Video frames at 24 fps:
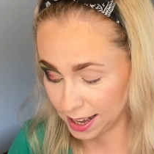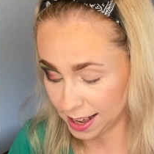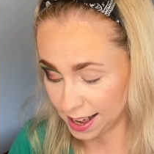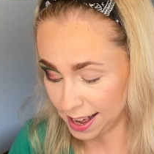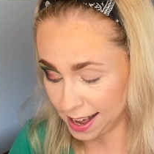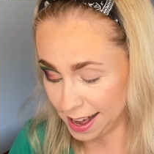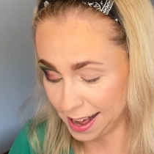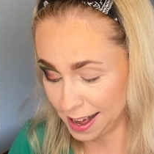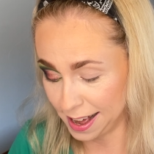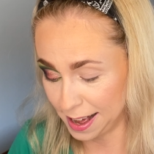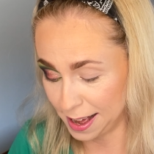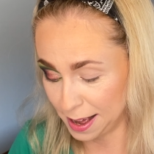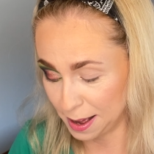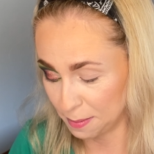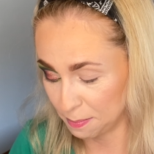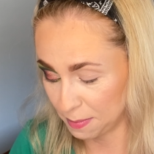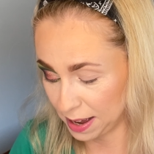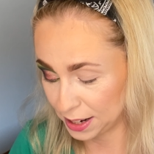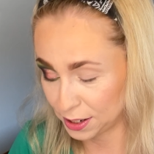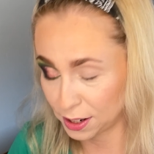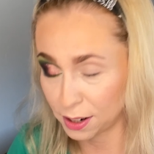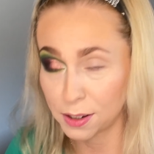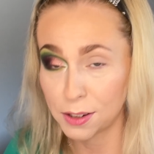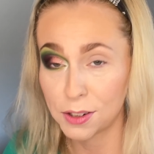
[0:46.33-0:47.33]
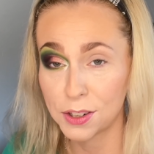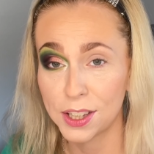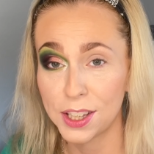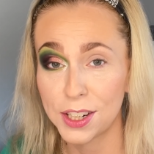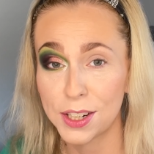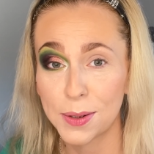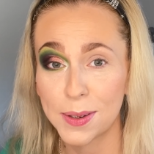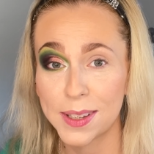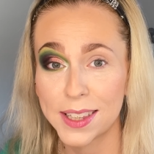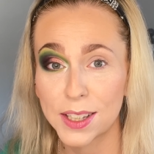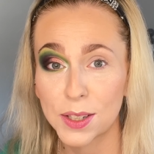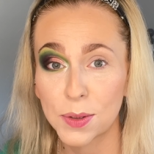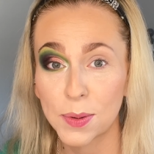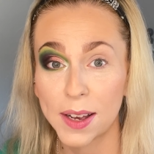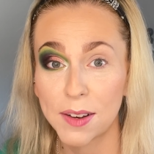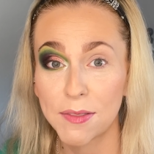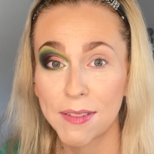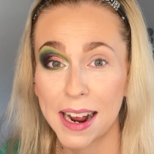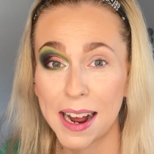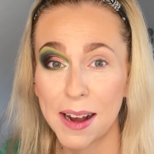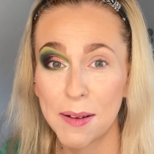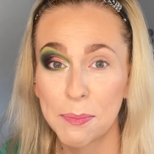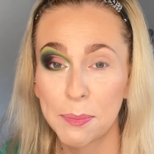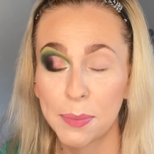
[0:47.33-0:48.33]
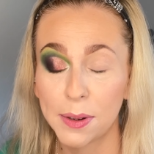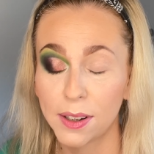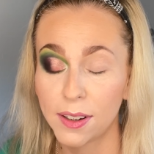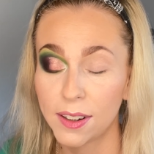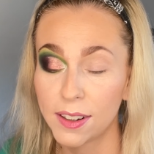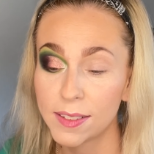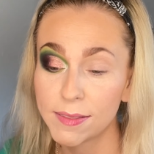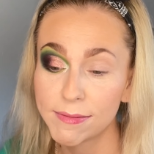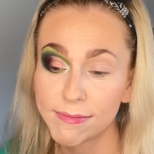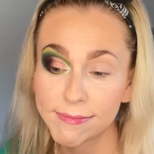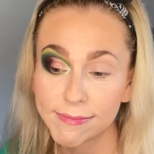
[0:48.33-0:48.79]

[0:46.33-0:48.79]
I don't usually do it this way round, but